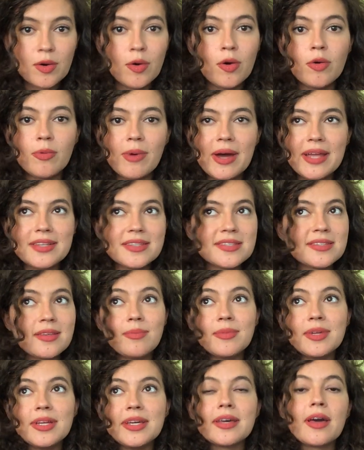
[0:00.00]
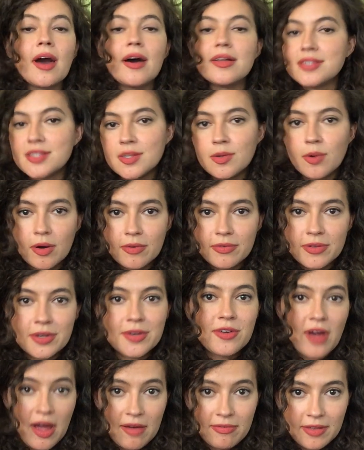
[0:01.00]
or when somebody cuts you off in
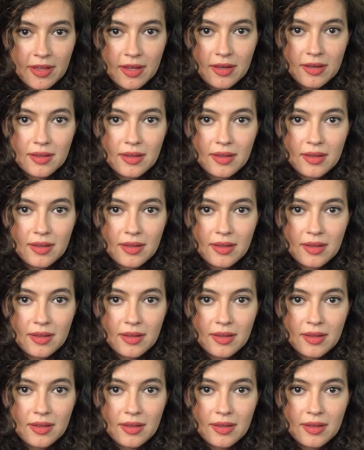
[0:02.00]
traffic.